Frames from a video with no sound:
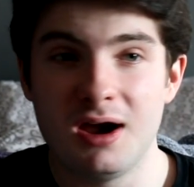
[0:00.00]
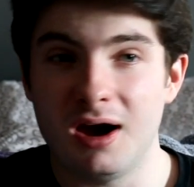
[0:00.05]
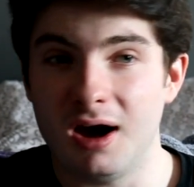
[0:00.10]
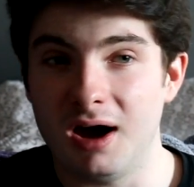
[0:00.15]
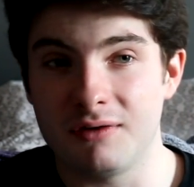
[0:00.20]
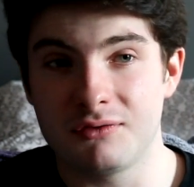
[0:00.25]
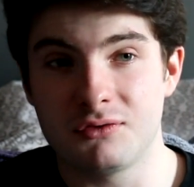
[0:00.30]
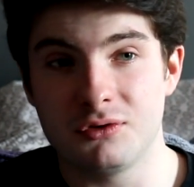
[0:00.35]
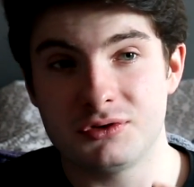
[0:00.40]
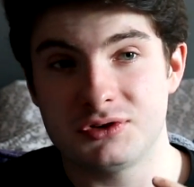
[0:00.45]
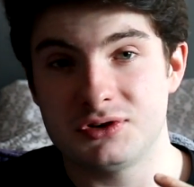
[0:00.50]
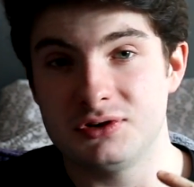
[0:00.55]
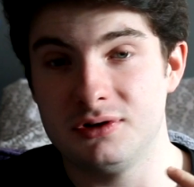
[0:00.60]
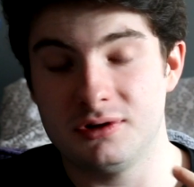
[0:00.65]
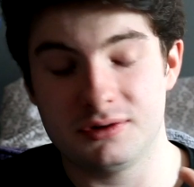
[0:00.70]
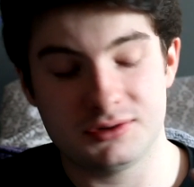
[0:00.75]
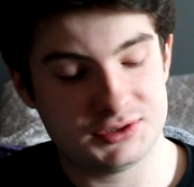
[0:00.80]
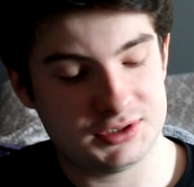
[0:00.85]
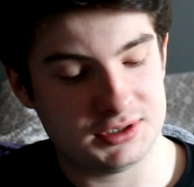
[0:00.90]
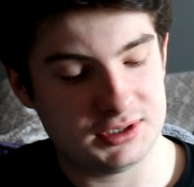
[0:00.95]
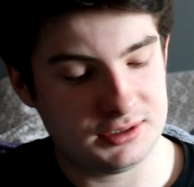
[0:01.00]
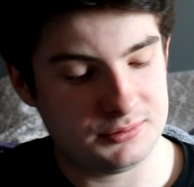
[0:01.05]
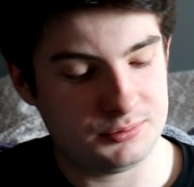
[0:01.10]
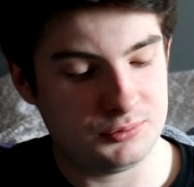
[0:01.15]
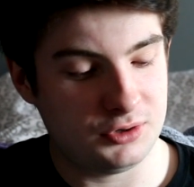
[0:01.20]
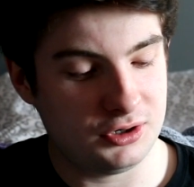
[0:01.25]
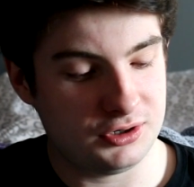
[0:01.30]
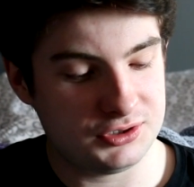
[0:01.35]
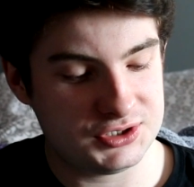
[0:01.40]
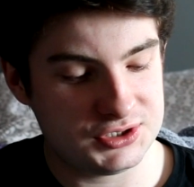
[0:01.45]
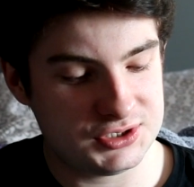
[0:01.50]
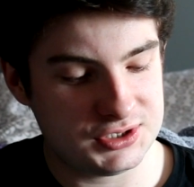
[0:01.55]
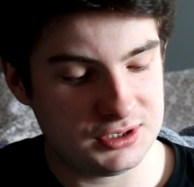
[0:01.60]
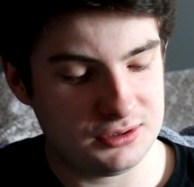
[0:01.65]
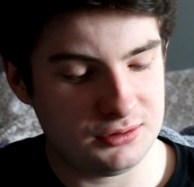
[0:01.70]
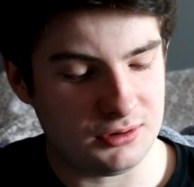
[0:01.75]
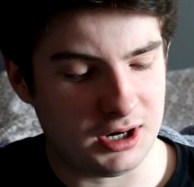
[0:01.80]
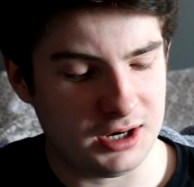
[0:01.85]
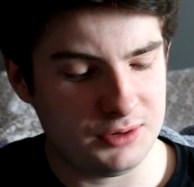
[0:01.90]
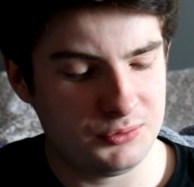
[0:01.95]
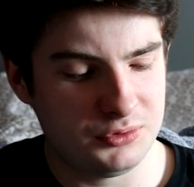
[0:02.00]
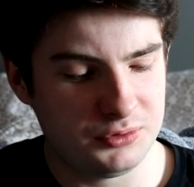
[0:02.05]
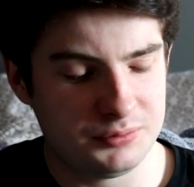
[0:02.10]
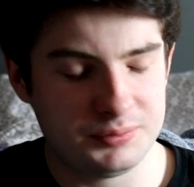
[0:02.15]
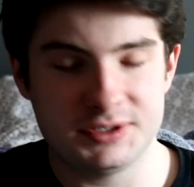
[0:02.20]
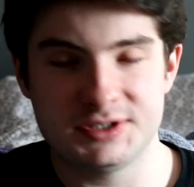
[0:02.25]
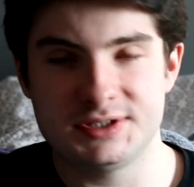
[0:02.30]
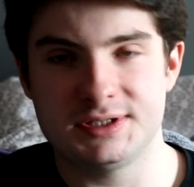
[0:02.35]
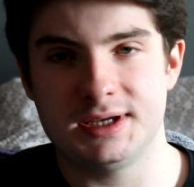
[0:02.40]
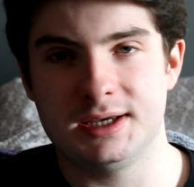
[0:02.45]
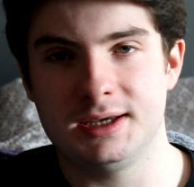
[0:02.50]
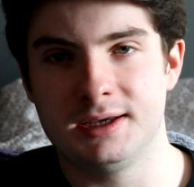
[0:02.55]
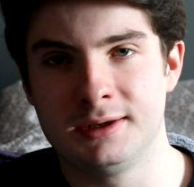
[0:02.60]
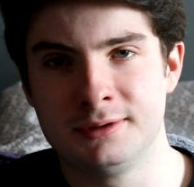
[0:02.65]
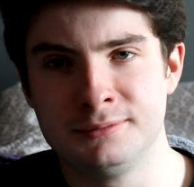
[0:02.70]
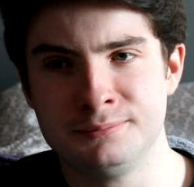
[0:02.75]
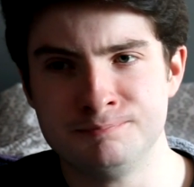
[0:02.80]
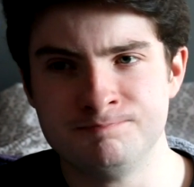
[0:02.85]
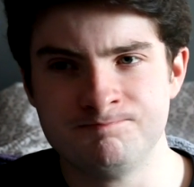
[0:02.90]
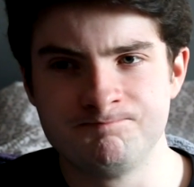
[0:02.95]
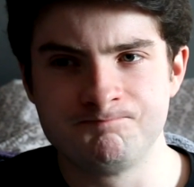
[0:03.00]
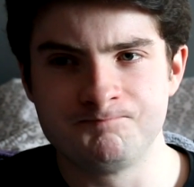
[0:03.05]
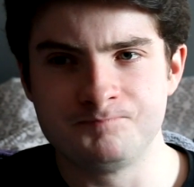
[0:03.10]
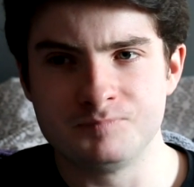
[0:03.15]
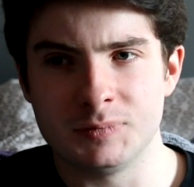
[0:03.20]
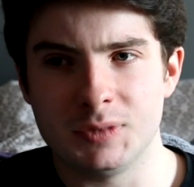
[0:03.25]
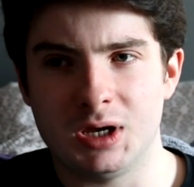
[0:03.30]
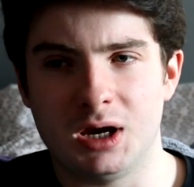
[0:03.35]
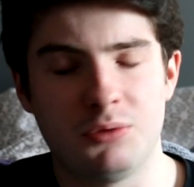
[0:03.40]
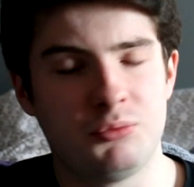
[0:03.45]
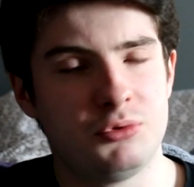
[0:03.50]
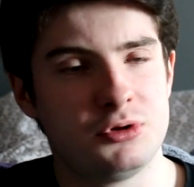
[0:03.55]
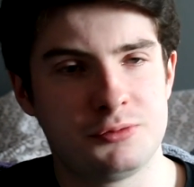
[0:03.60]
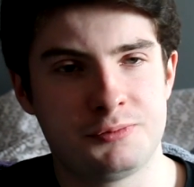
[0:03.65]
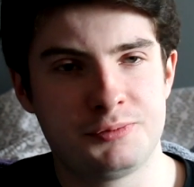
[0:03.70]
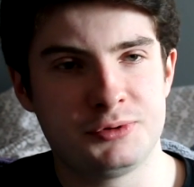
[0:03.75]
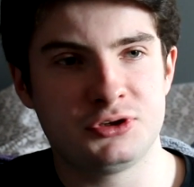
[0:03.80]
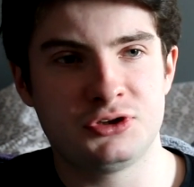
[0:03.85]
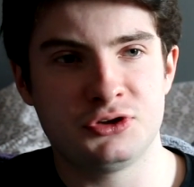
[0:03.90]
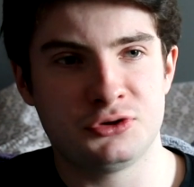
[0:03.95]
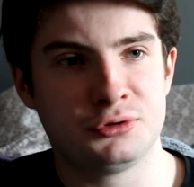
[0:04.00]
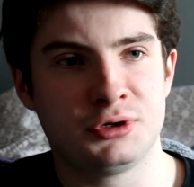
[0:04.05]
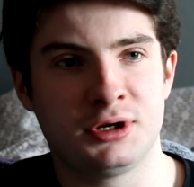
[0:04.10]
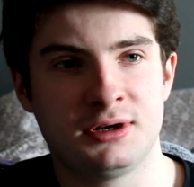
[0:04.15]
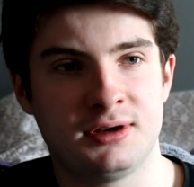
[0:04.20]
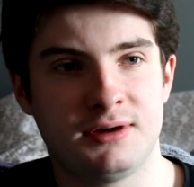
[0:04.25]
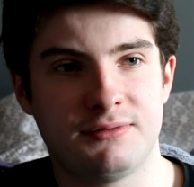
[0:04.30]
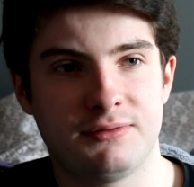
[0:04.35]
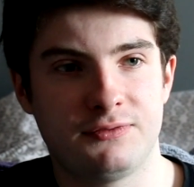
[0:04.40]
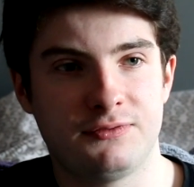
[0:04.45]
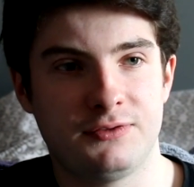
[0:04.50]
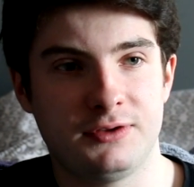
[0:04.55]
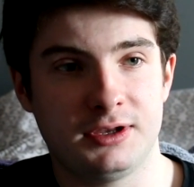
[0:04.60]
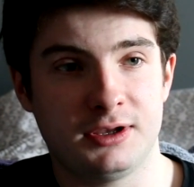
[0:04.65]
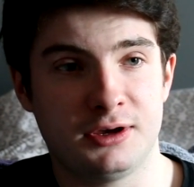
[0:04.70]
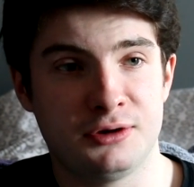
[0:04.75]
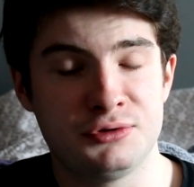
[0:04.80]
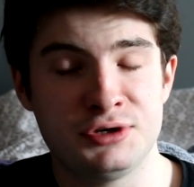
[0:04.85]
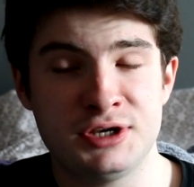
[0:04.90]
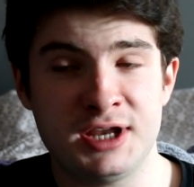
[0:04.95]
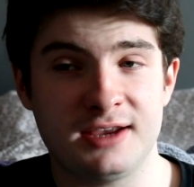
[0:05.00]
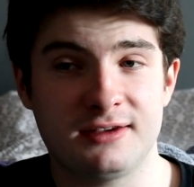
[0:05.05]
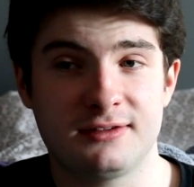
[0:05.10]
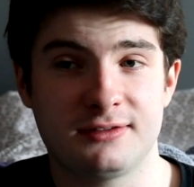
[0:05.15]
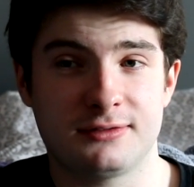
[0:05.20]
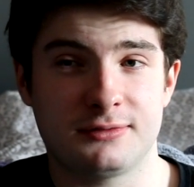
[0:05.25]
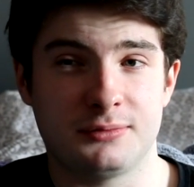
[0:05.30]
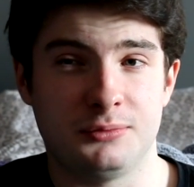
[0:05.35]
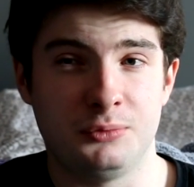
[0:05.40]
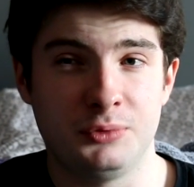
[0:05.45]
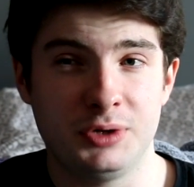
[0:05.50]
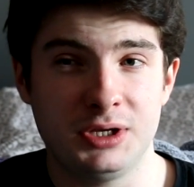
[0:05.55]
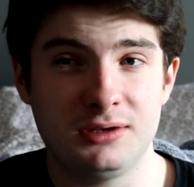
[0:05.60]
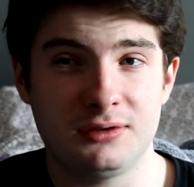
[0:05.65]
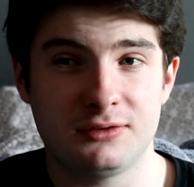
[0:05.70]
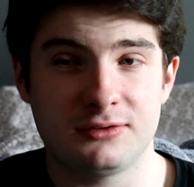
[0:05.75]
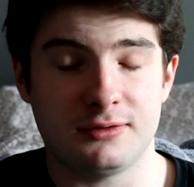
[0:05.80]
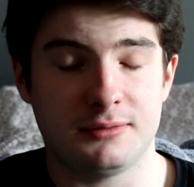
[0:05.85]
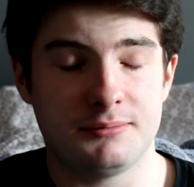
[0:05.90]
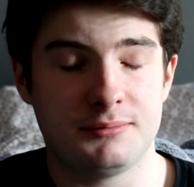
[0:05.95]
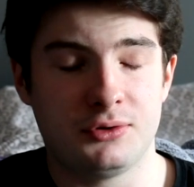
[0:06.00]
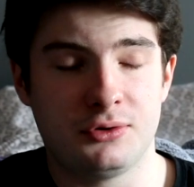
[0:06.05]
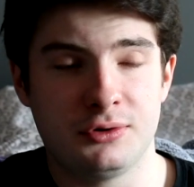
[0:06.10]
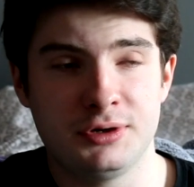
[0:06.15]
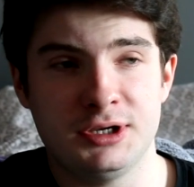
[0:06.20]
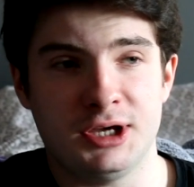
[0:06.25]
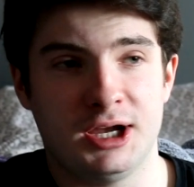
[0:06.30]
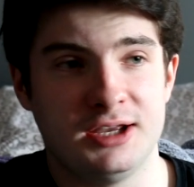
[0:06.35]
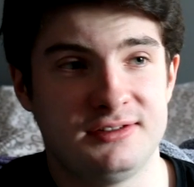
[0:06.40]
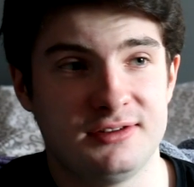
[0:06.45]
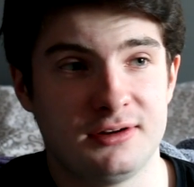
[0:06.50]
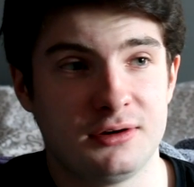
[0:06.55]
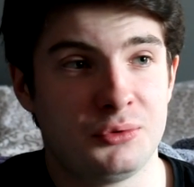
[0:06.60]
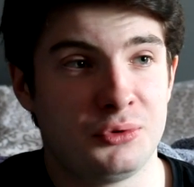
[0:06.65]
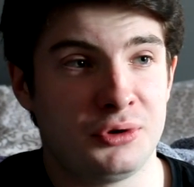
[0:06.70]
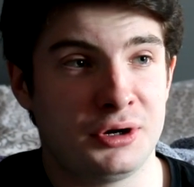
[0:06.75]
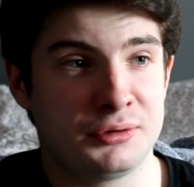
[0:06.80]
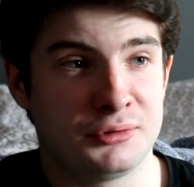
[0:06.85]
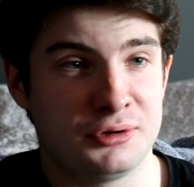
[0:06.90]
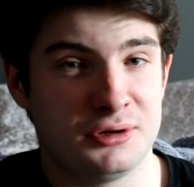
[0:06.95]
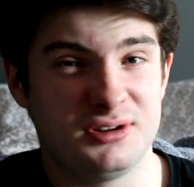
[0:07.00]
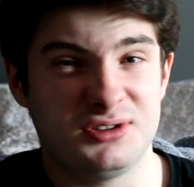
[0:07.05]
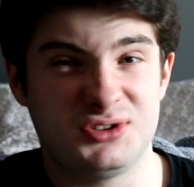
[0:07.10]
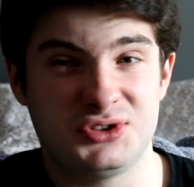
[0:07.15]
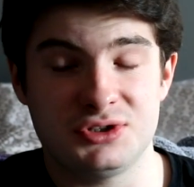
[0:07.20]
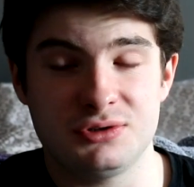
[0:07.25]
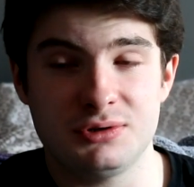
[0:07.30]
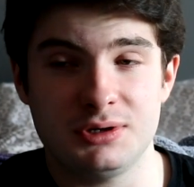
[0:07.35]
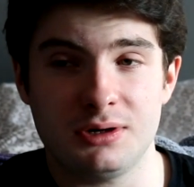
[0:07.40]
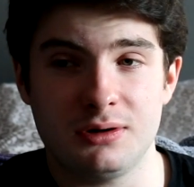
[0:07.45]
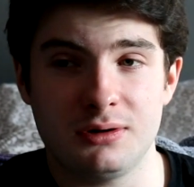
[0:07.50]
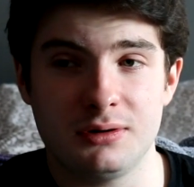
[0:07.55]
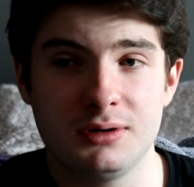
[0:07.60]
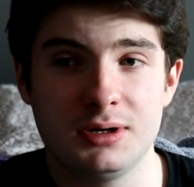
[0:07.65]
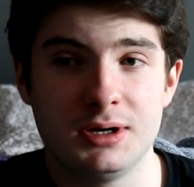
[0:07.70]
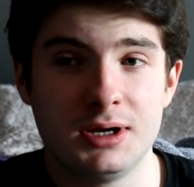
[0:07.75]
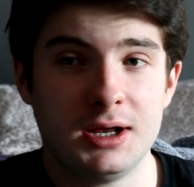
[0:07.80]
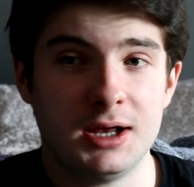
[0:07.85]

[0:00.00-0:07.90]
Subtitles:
I've got a lot of work to do. I will be doing another video next week some point. I don't know what I'm going to do it on.